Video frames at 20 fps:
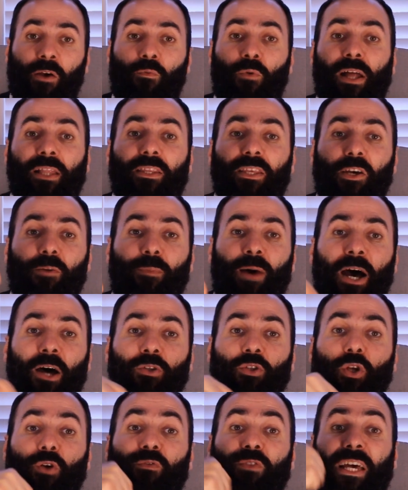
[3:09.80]
what the
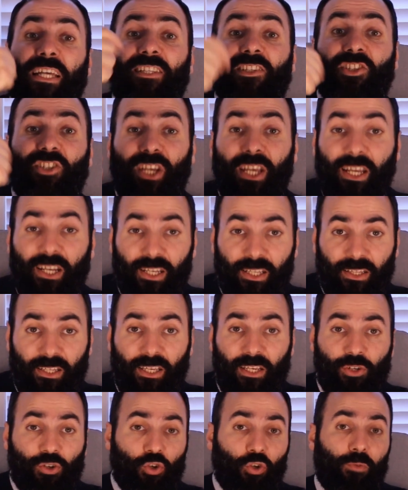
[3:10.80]
amount of that
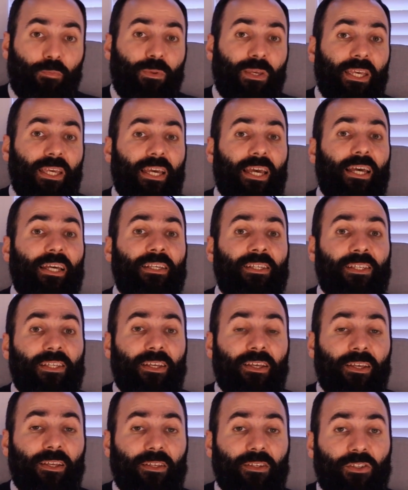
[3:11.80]
charity should be
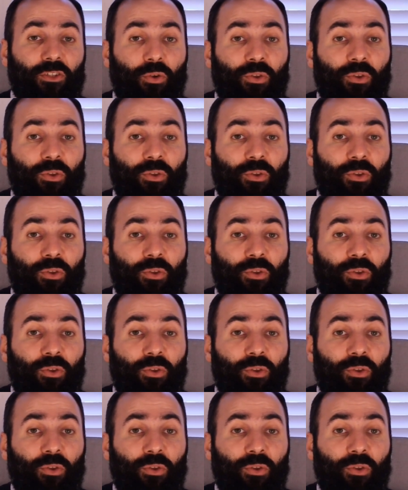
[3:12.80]
uh,